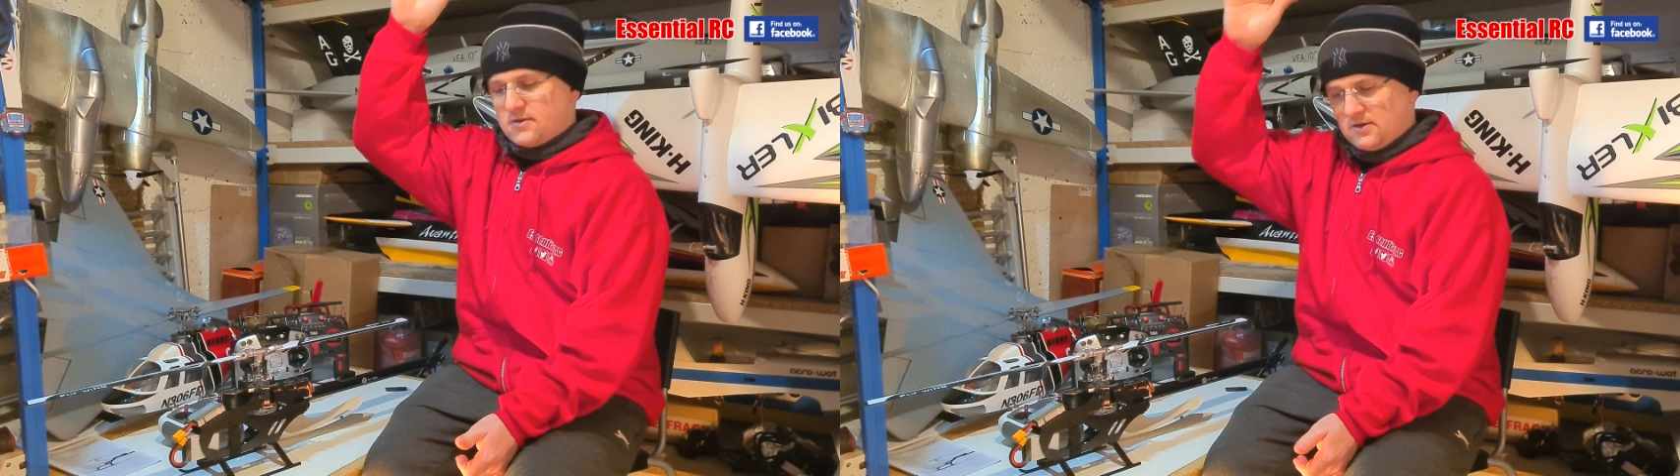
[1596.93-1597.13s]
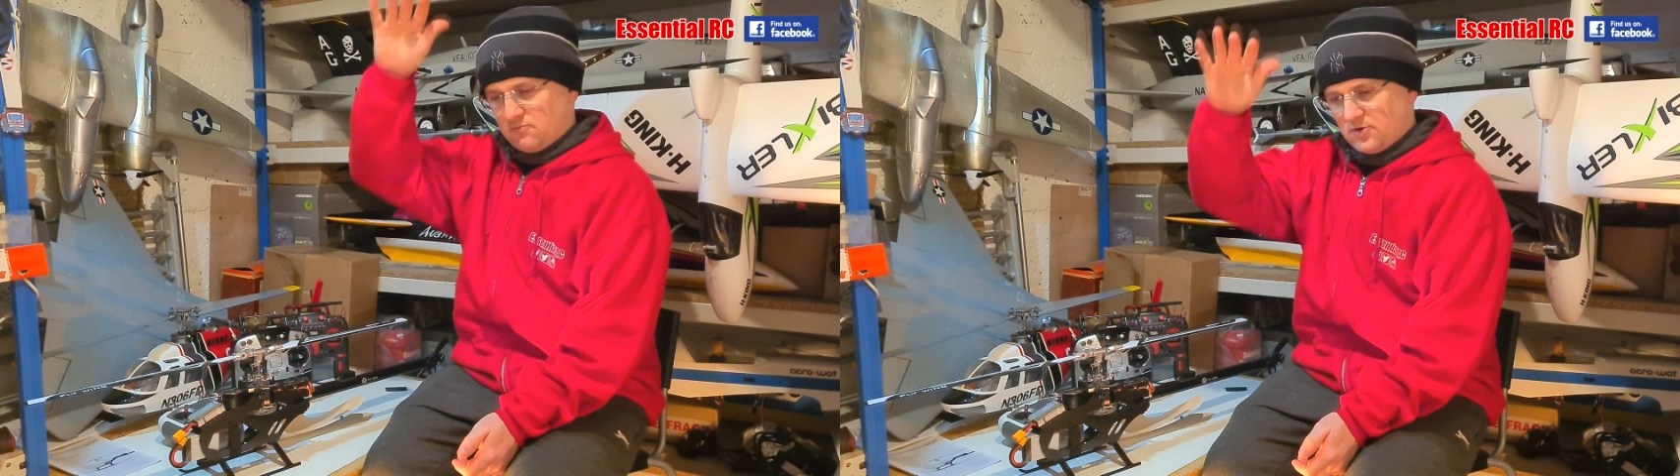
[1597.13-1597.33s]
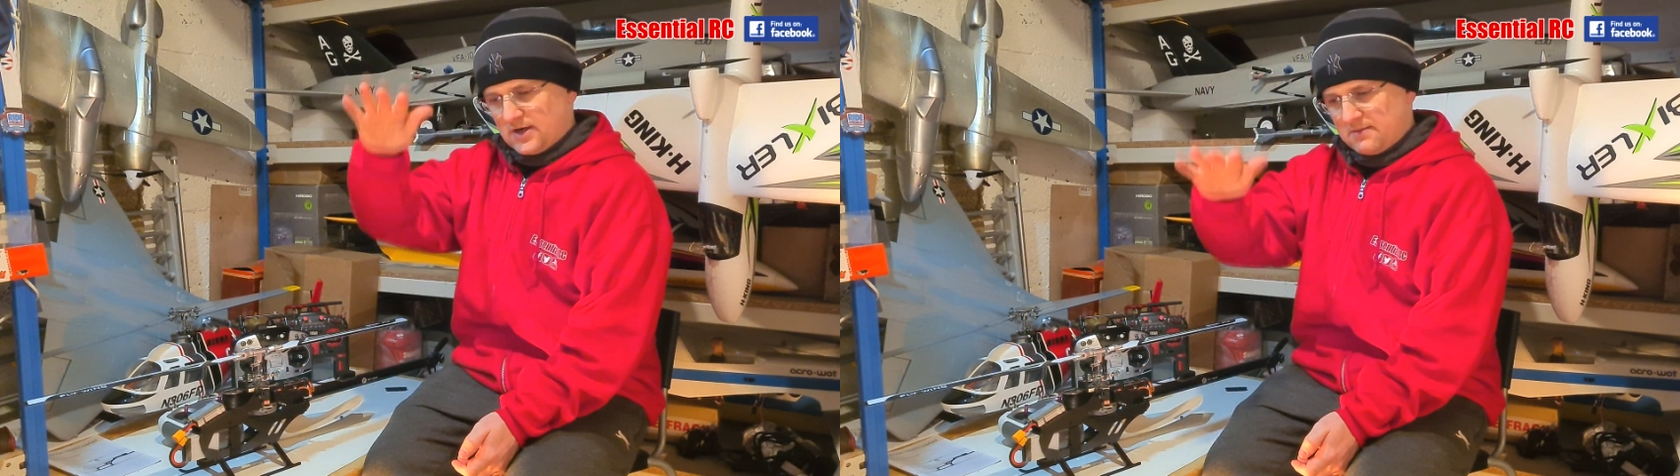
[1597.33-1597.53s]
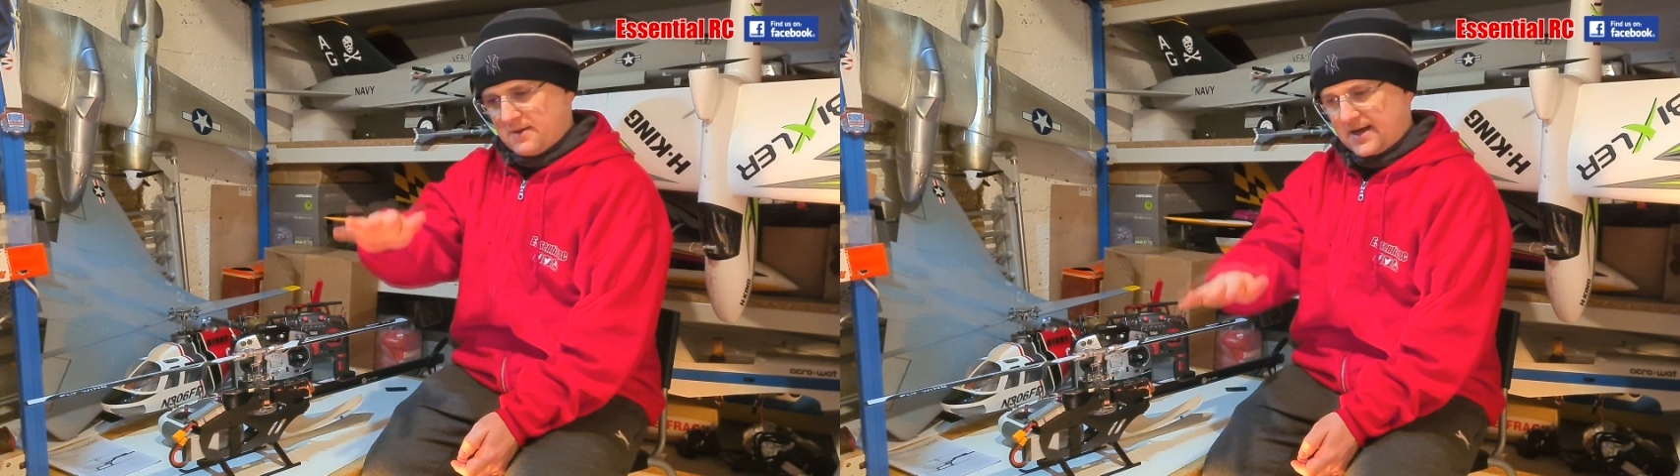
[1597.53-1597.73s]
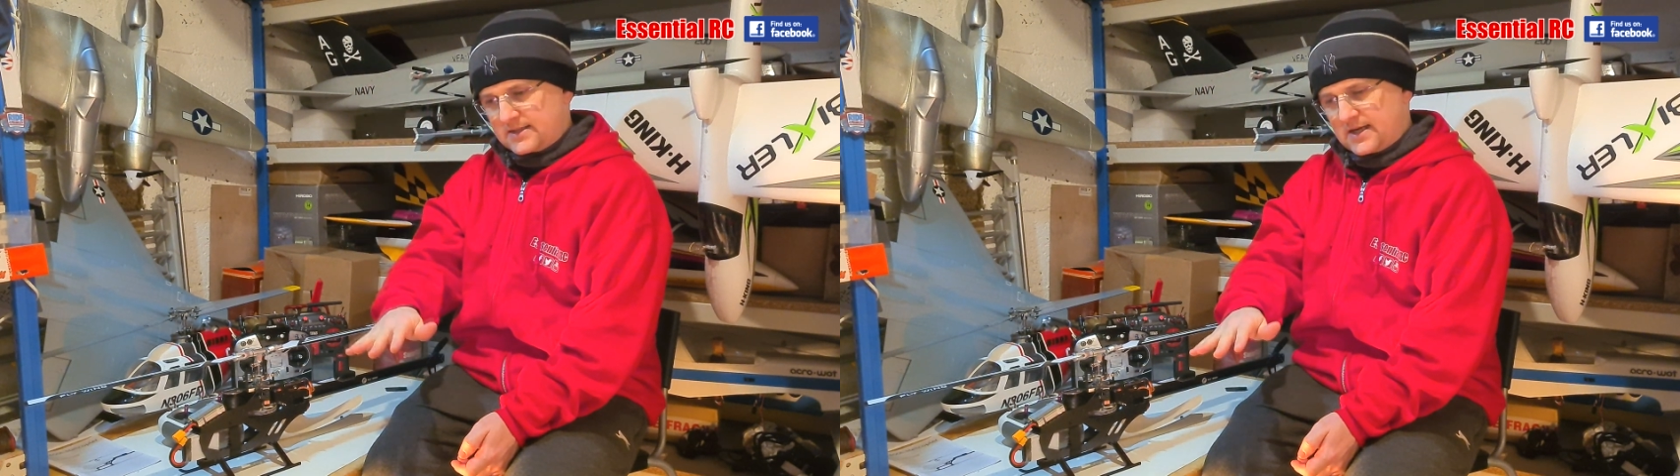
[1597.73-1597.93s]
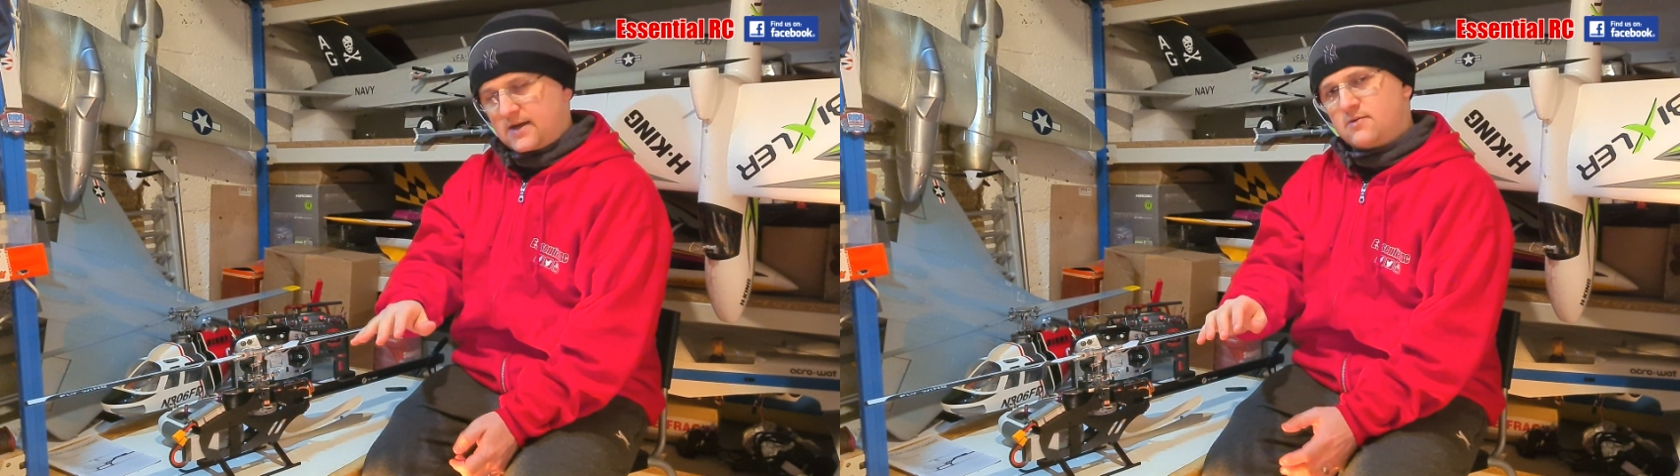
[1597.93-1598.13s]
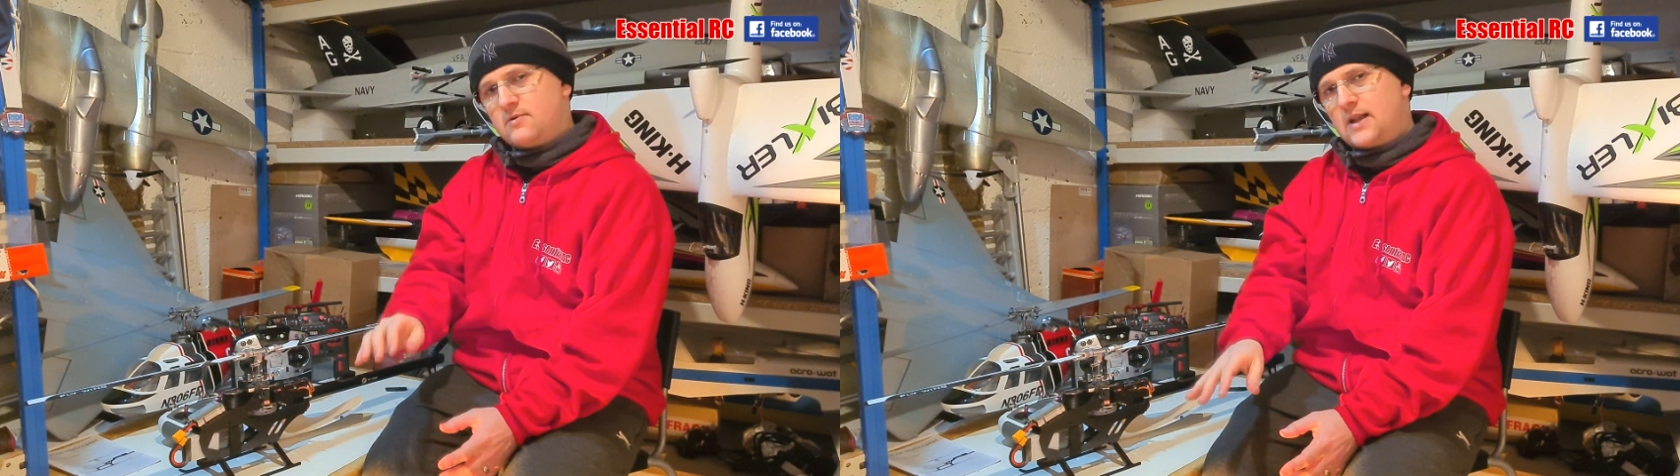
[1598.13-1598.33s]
then bring it back down,